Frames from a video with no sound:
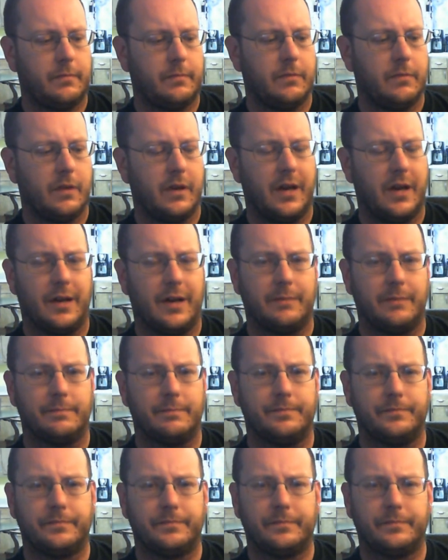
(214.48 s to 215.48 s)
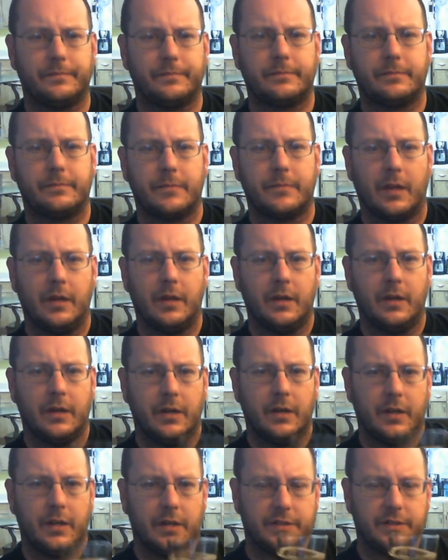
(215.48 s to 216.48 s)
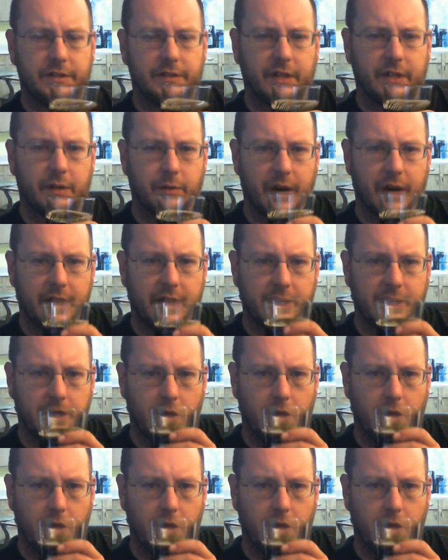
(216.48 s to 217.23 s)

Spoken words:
let's see, to rate it.